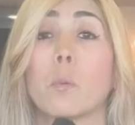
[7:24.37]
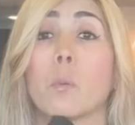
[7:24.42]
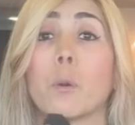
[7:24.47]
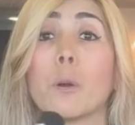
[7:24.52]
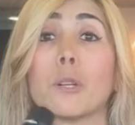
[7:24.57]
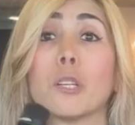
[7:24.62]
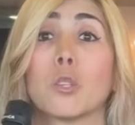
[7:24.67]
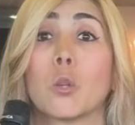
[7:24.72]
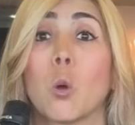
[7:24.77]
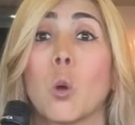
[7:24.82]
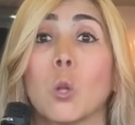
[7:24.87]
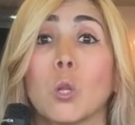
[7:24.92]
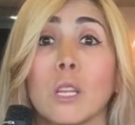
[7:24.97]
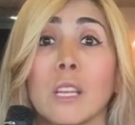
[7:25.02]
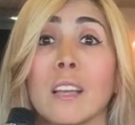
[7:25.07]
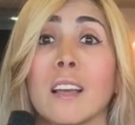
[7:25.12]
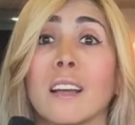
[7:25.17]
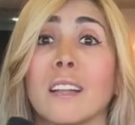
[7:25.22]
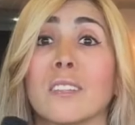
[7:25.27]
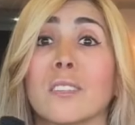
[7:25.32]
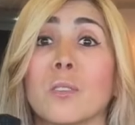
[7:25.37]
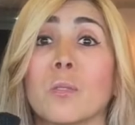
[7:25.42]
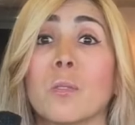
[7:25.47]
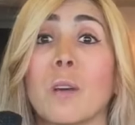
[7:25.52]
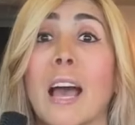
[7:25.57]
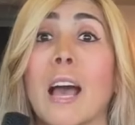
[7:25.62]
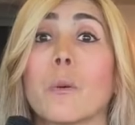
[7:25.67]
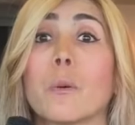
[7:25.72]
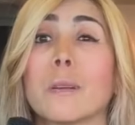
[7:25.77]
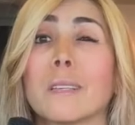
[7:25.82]
we're just holding on to
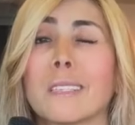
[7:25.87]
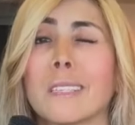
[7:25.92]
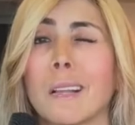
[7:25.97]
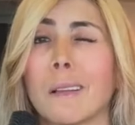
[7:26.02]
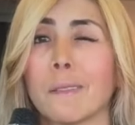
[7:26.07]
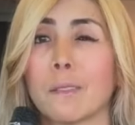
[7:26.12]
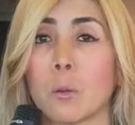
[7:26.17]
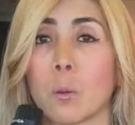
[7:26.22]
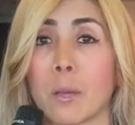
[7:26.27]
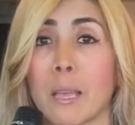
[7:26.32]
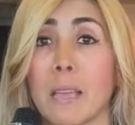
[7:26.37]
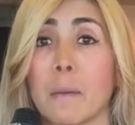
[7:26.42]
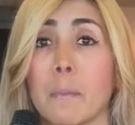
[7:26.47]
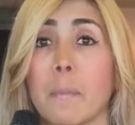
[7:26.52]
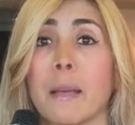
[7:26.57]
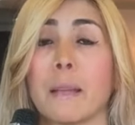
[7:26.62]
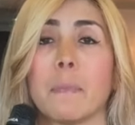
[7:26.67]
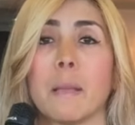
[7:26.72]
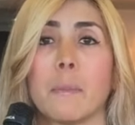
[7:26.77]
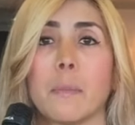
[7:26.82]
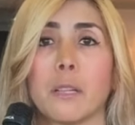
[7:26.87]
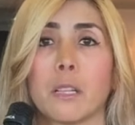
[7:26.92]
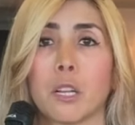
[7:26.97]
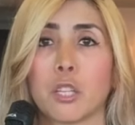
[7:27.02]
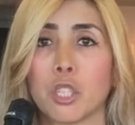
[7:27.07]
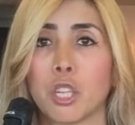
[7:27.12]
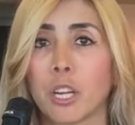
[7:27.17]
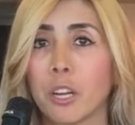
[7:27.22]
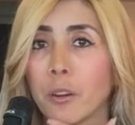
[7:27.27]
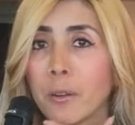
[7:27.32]
ourselves, okay, by maybe
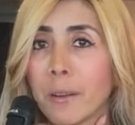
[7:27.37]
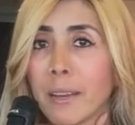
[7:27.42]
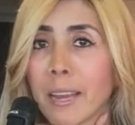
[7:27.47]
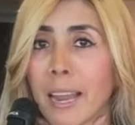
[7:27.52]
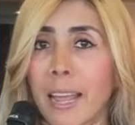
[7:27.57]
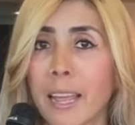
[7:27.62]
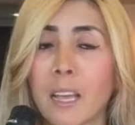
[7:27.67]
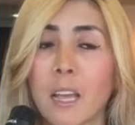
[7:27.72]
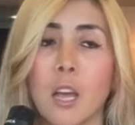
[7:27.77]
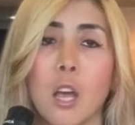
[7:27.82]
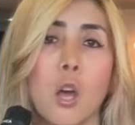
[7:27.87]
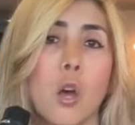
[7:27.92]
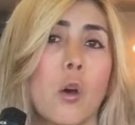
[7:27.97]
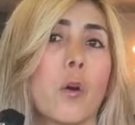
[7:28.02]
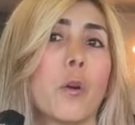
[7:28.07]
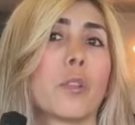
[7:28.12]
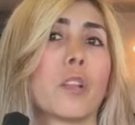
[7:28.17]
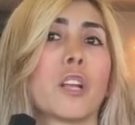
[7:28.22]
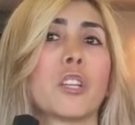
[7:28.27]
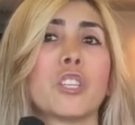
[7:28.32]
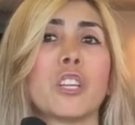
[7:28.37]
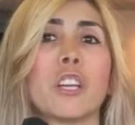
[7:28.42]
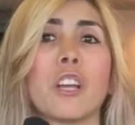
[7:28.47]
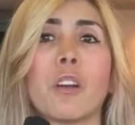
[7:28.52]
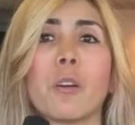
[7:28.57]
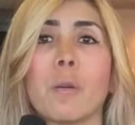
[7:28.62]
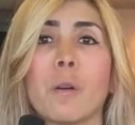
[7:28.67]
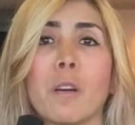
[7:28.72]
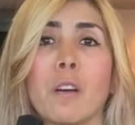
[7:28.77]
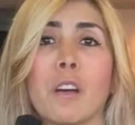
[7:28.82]
touching our neck or touching
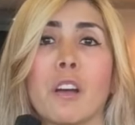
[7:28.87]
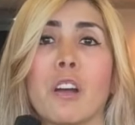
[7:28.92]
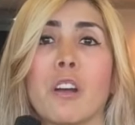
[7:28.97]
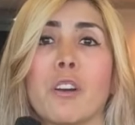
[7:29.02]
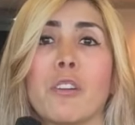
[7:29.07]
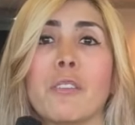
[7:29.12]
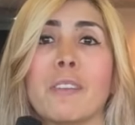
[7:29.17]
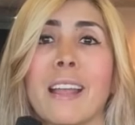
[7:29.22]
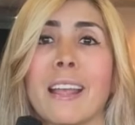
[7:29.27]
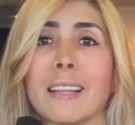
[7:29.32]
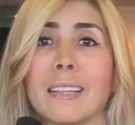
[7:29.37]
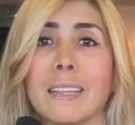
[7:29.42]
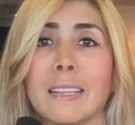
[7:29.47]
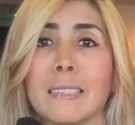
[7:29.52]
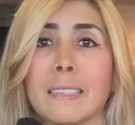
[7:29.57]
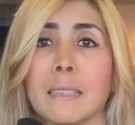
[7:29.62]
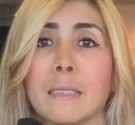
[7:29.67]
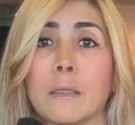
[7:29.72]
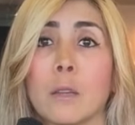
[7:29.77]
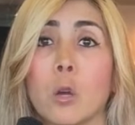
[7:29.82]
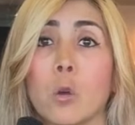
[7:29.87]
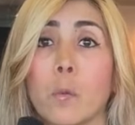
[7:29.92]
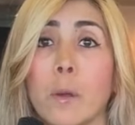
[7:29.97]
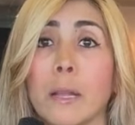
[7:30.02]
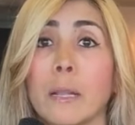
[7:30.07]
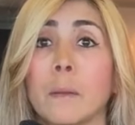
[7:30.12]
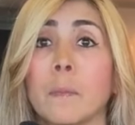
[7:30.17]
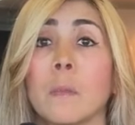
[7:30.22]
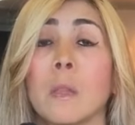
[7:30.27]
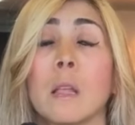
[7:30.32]
our necklaces, all
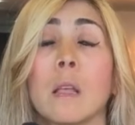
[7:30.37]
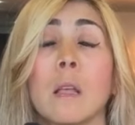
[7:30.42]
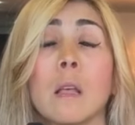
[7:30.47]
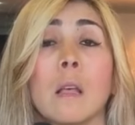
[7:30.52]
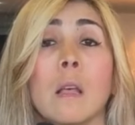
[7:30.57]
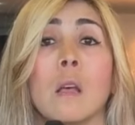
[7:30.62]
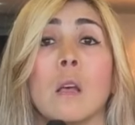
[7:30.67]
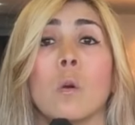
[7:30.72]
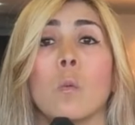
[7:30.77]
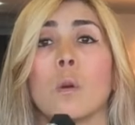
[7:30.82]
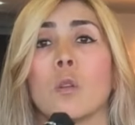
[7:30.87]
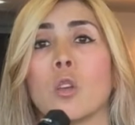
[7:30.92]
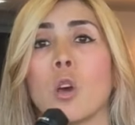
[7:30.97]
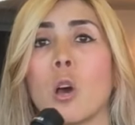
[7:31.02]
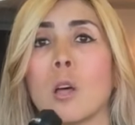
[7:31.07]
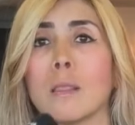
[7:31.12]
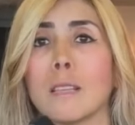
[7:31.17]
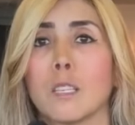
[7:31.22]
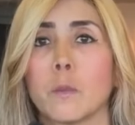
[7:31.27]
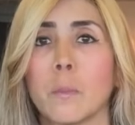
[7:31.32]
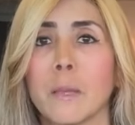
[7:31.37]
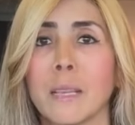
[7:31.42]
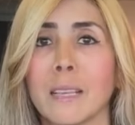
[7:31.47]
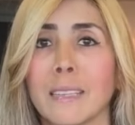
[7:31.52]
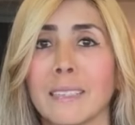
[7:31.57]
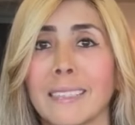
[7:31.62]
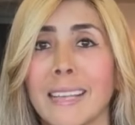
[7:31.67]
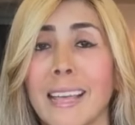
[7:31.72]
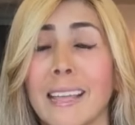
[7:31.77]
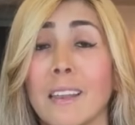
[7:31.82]
right? With all this being
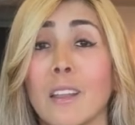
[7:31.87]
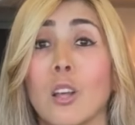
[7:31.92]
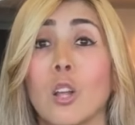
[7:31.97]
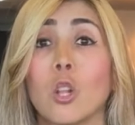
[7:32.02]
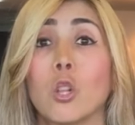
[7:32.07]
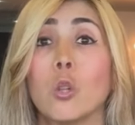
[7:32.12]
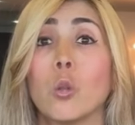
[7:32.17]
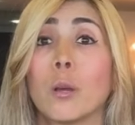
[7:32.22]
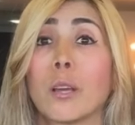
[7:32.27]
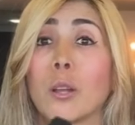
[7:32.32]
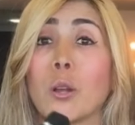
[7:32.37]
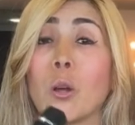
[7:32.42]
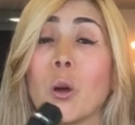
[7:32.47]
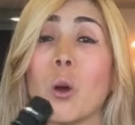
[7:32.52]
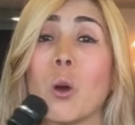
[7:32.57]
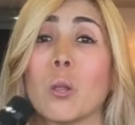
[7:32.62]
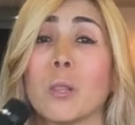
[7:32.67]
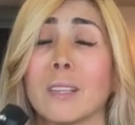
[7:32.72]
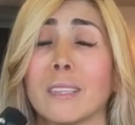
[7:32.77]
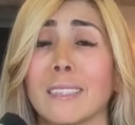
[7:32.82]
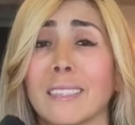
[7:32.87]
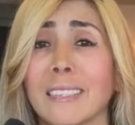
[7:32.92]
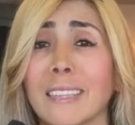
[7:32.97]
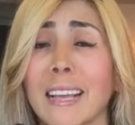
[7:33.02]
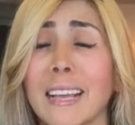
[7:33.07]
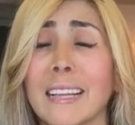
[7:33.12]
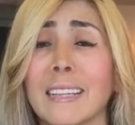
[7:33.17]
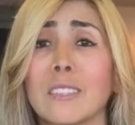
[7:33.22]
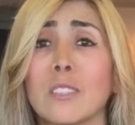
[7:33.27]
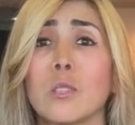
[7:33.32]
said, look at all the
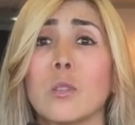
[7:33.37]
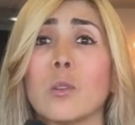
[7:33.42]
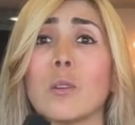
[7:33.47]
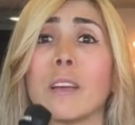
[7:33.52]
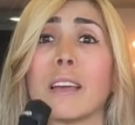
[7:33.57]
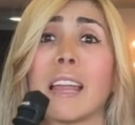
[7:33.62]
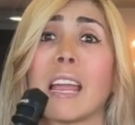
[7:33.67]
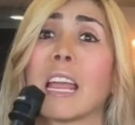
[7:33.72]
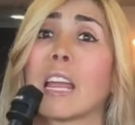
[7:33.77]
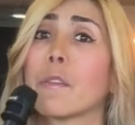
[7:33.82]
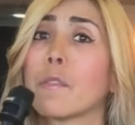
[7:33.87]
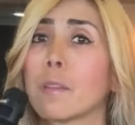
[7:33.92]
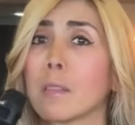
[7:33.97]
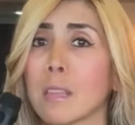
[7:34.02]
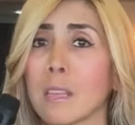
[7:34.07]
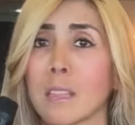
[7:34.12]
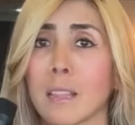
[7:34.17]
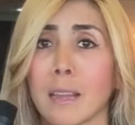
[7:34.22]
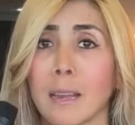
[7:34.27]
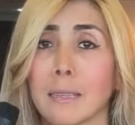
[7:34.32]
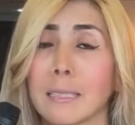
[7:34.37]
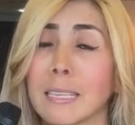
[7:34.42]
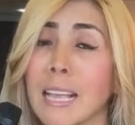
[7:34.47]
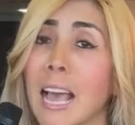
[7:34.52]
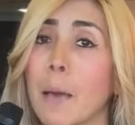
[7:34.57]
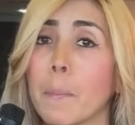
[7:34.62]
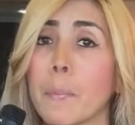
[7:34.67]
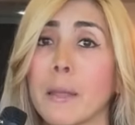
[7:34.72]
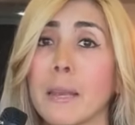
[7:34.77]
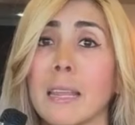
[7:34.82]
signs, look at everything that is
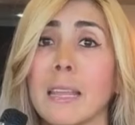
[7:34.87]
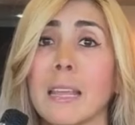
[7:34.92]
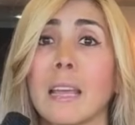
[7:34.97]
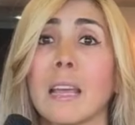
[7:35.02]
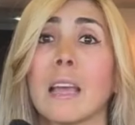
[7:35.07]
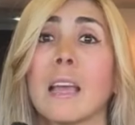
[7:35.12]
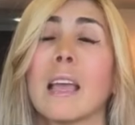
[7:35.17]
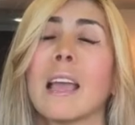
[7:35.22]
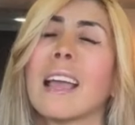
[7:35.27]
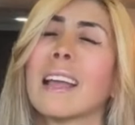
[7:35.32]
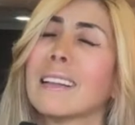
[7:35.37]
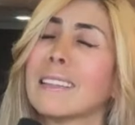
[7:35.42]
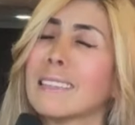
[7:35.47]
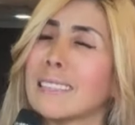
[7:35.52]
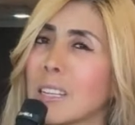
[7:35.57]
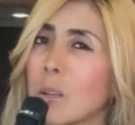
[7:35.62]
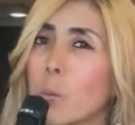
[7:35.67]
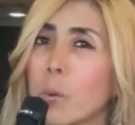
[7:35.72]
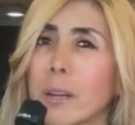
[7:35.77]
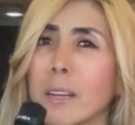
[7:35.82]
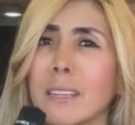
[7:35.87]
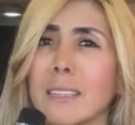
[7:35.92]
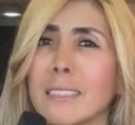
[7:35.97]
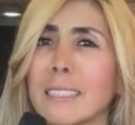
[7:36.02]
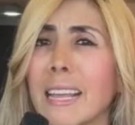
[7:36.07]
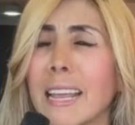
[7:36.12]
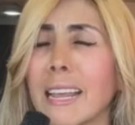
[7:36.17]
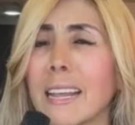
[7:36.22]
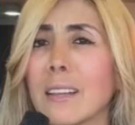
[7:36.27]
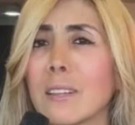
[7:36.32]
happening and see where it
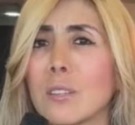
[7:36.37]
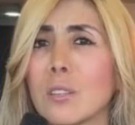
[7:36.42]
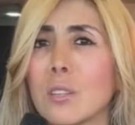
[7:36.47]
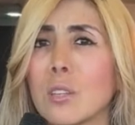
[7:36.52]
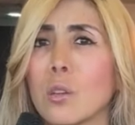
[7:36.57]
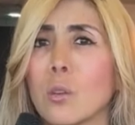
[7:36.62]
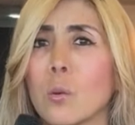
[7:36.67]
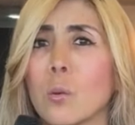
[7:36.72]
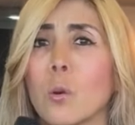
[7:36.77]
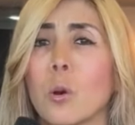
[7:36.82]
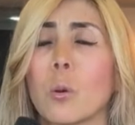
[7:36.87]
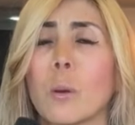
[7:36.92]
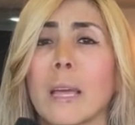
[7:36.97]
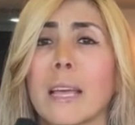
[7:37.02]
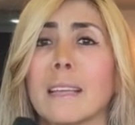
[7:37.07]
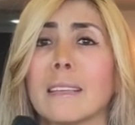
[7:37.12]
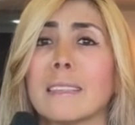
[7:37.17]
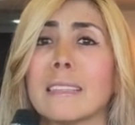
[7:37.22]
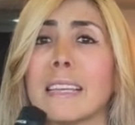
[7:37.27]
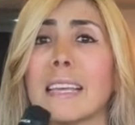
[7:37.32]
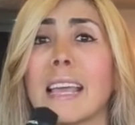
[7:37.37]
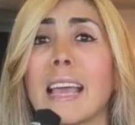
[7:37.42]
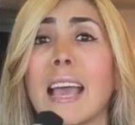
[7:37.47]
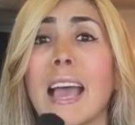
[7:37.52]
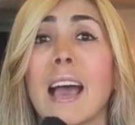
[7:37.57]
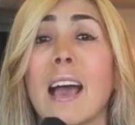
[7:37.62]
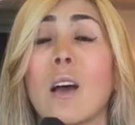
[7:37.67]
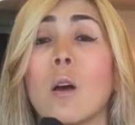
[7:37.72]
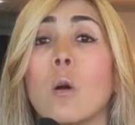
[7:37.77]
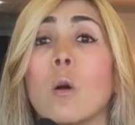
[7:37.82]
takes you, okay? See
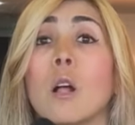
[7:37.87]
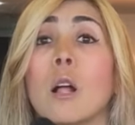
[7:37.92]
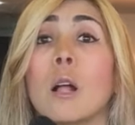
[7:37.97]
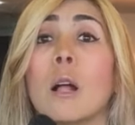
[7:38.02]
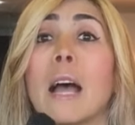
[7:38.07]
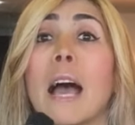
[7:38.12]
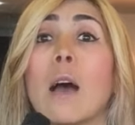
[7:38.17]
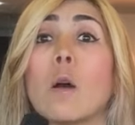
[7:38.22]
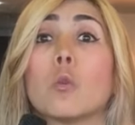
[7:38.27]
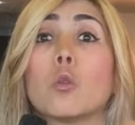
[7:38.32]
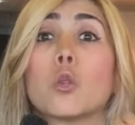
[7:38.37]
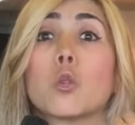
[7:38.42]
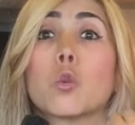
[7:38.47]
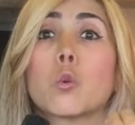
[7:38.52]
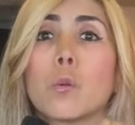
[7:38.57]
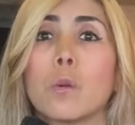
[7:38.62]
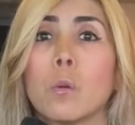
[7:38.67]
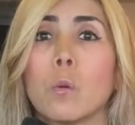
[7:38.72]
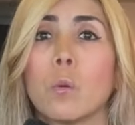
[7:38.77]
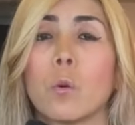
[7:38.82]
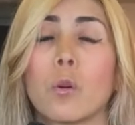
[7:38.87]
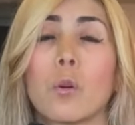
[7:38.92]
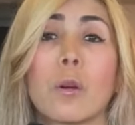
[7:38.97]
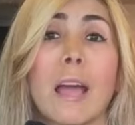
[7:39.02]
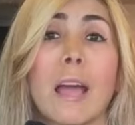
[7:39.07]
how true or